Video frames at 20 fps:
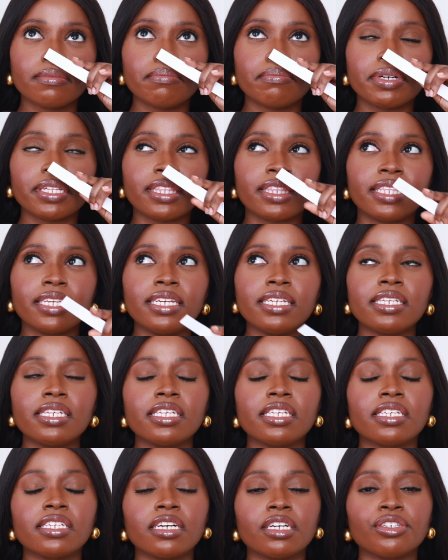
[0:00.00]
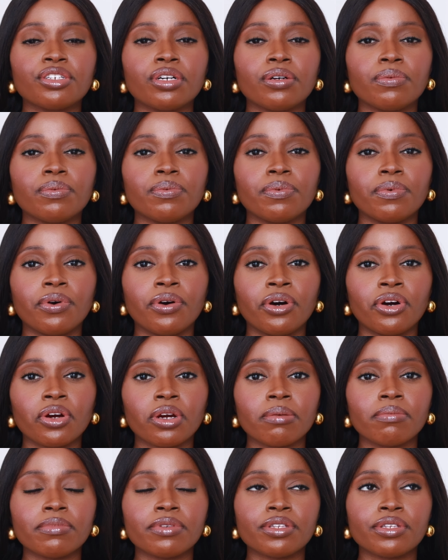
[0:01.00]
But this is such a
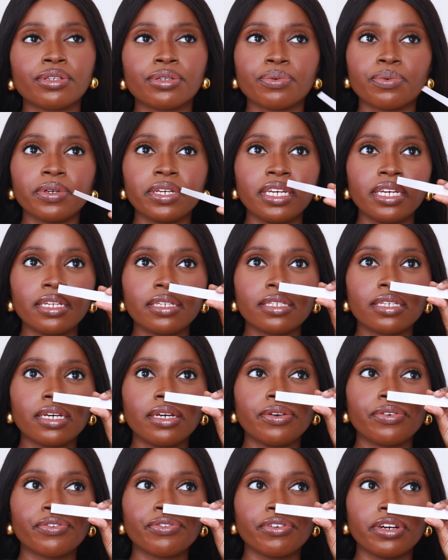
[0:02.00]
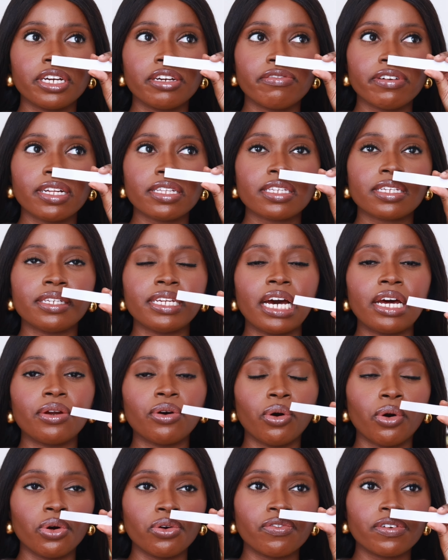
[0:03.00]
warm, sweet fragrance, not
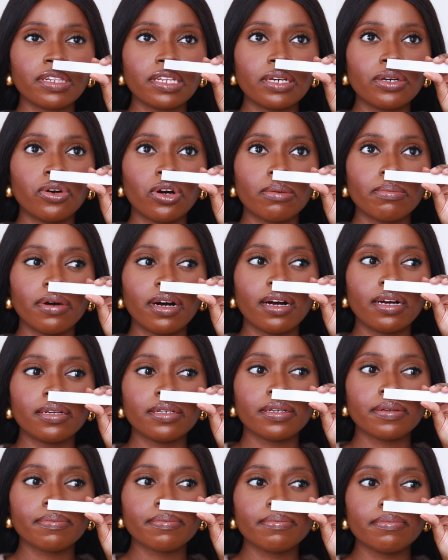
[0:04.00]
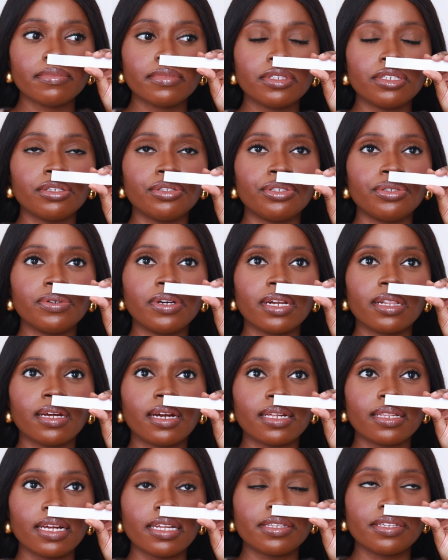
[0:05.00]
overly gourmand. You do get a
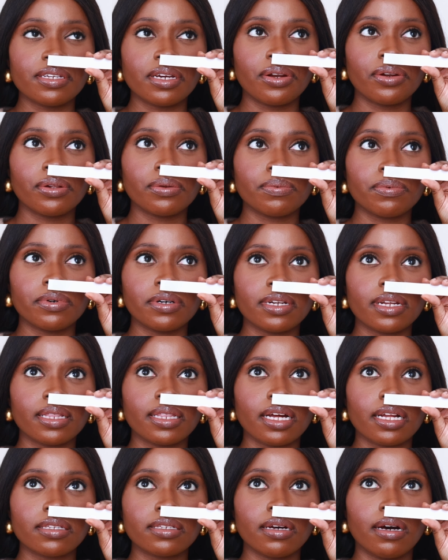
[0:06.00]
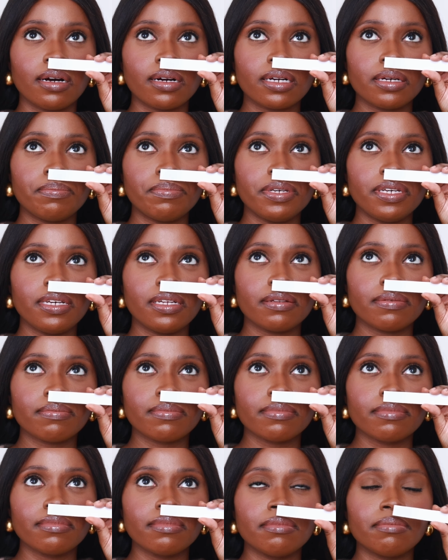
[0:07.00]
lot of that sandalwood and that Tonka Bean,
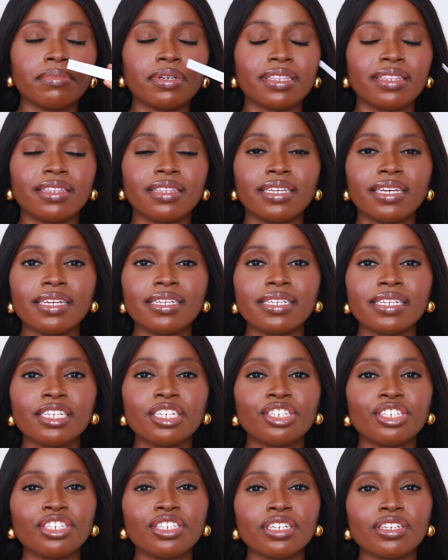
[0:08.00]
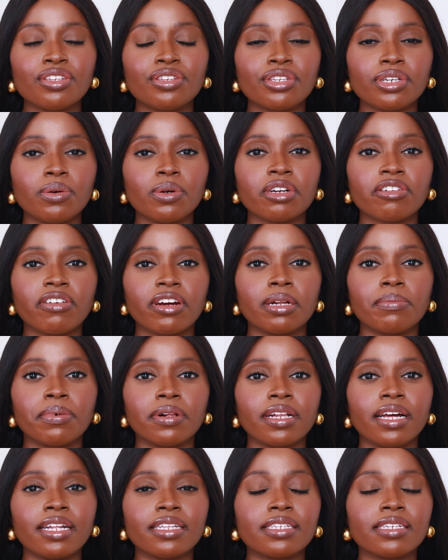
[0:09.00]
but this is just so
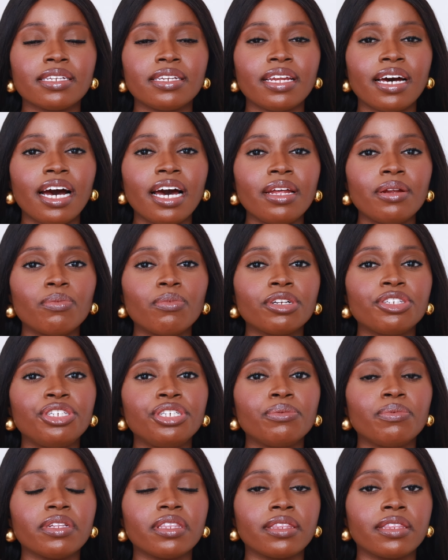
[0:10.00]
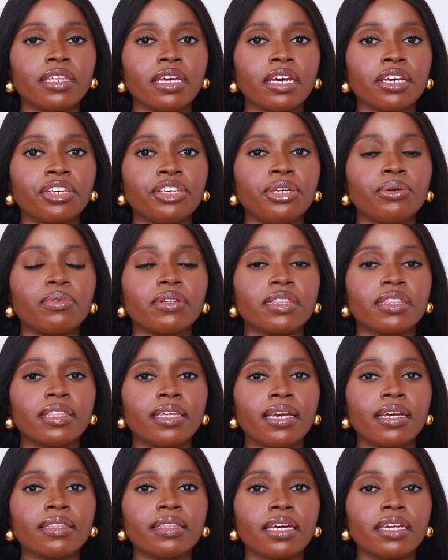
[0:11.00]
incredible. It's not what you would think. You would
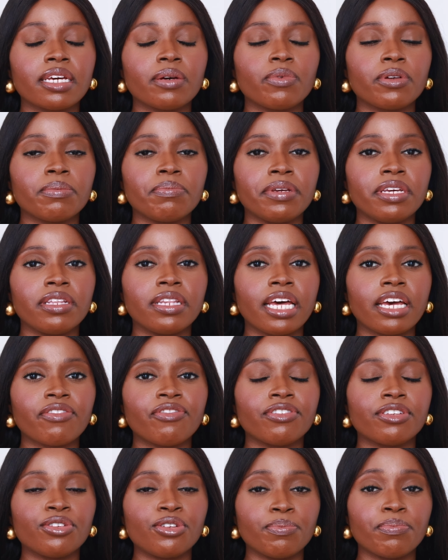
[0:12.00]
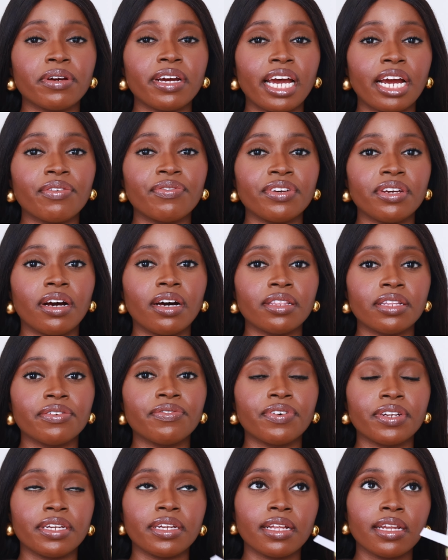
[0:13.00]
think that it would be like super heavy on the
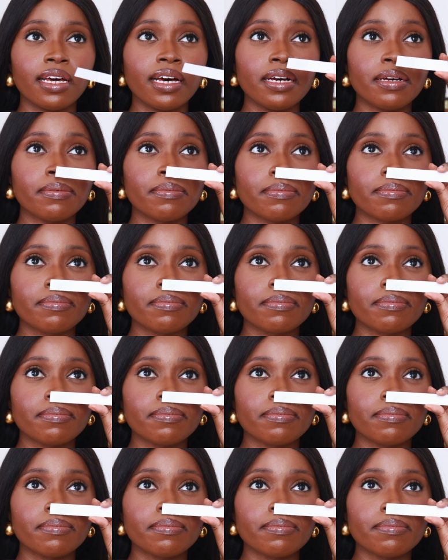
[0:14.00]
vanilla,